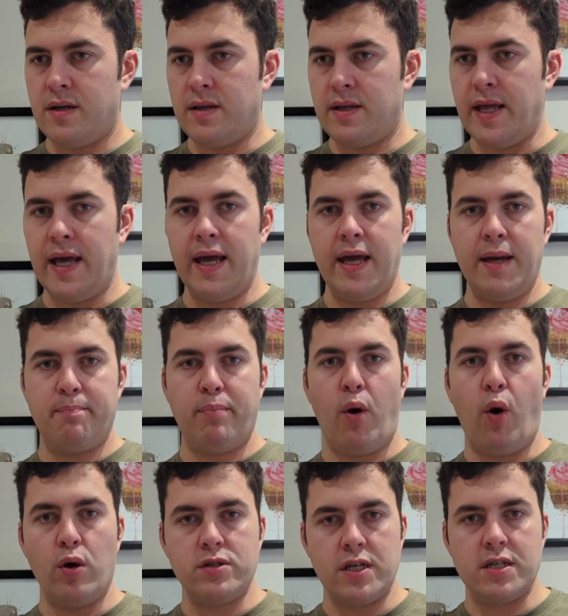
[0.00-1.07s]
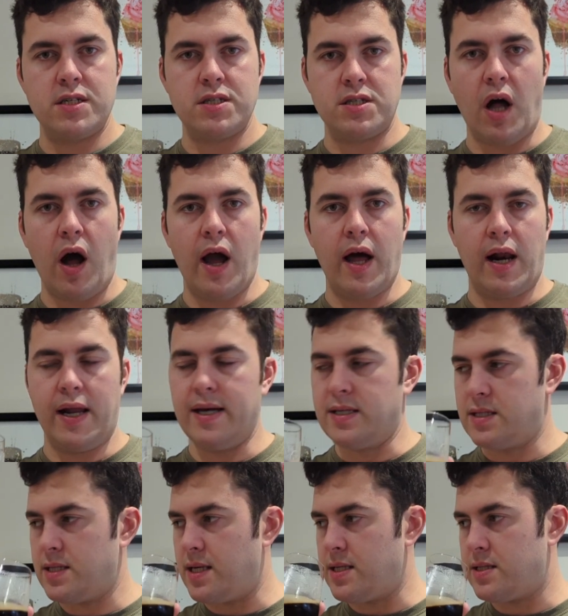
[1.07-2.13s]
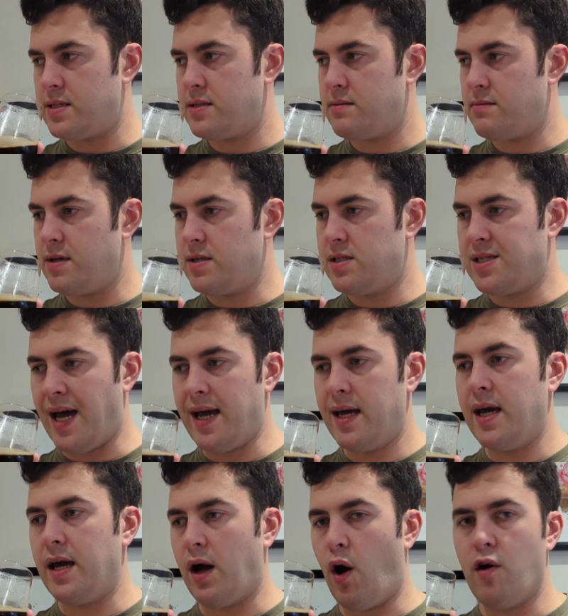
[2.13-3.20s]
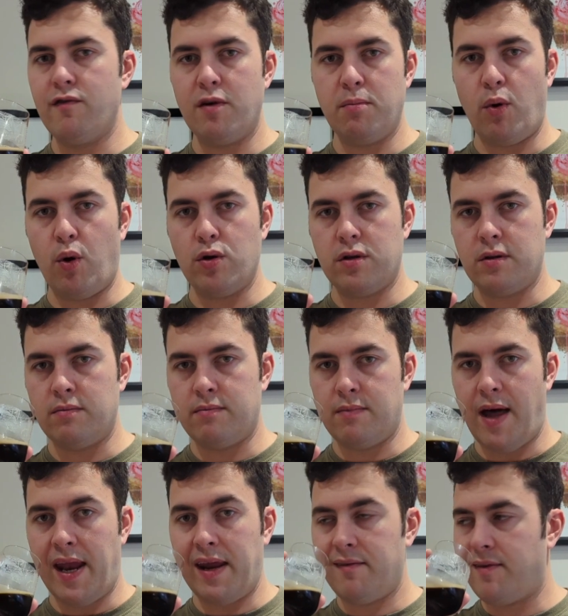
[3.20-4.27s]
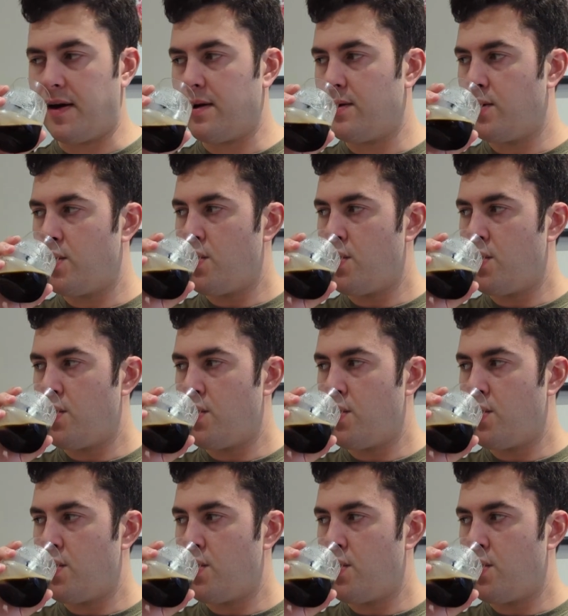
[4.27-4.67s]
the porter style is taking over more than anything.